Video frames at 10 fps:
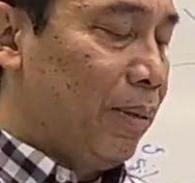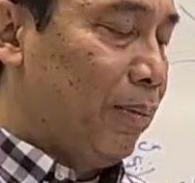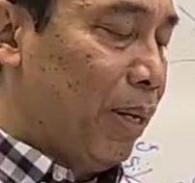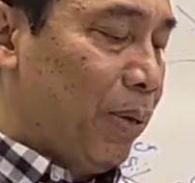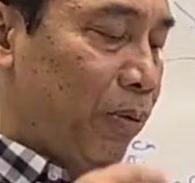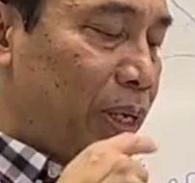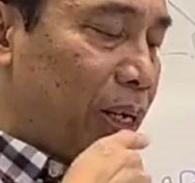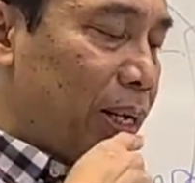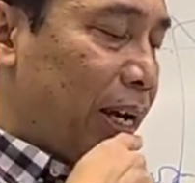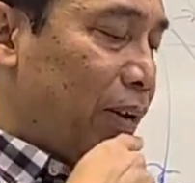Maybe we
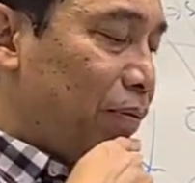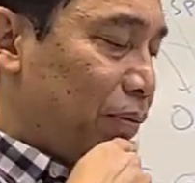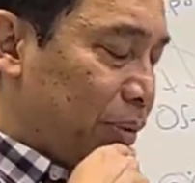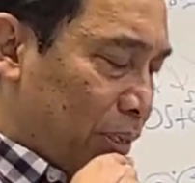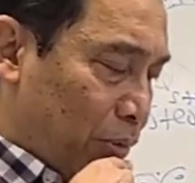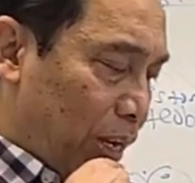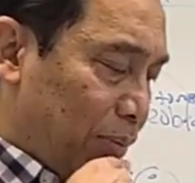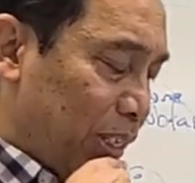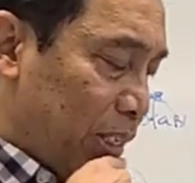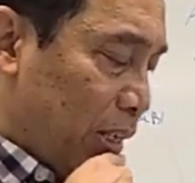
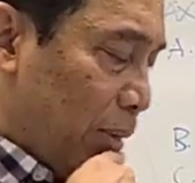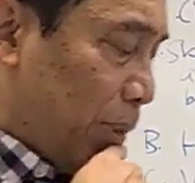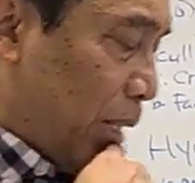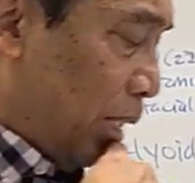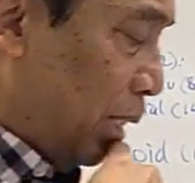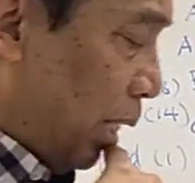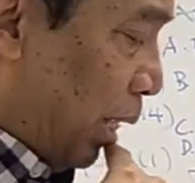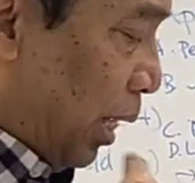haven't talked about this.